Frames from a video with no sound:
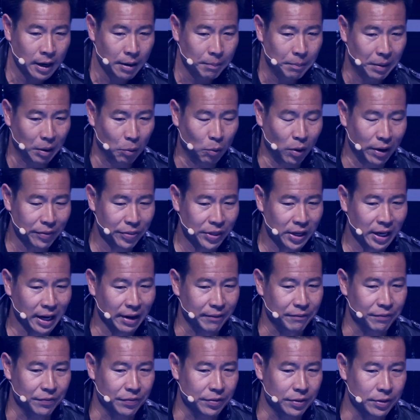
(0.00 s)
But one thing I've
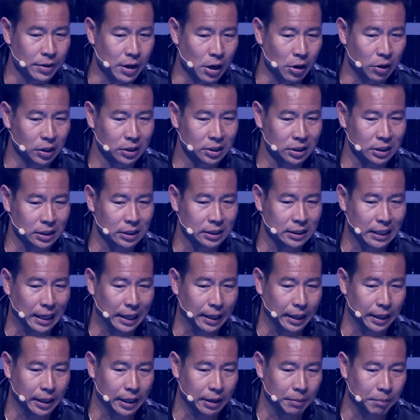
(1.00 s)
noticed is that
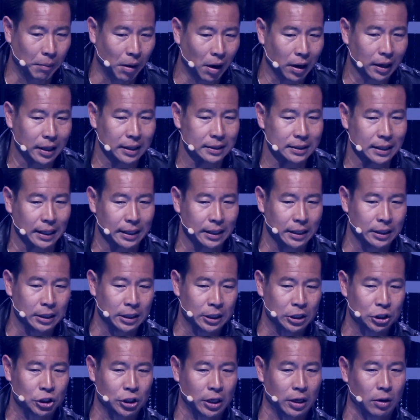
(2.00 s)
in markets like
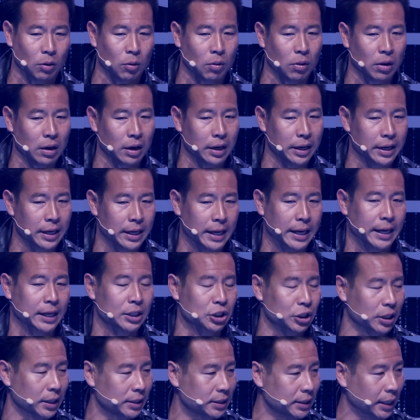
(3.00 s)
Indonesia or in
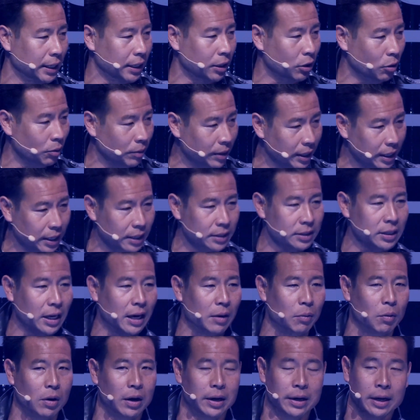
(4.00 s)
Asia, let's say Korea and
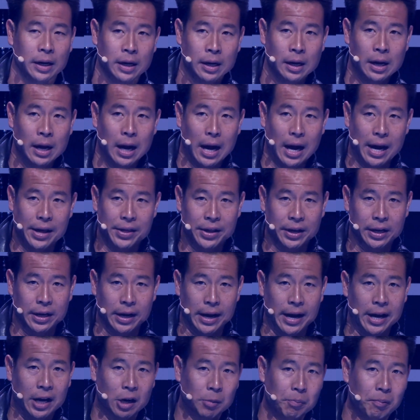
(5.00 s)
Taiwan, I think
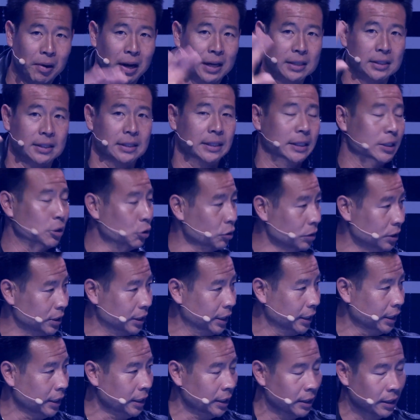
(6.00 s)
enterprise is
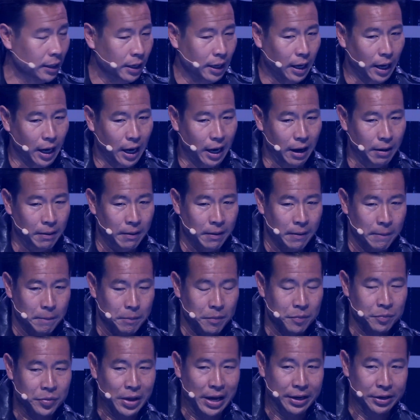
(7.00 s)
interesting.
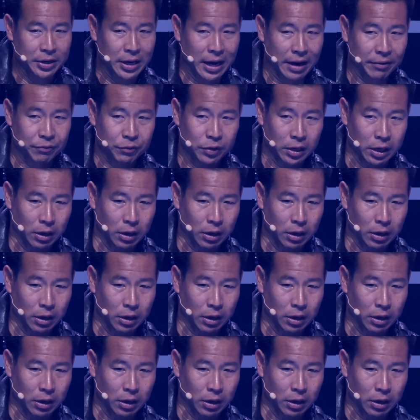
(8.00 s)
And then you have,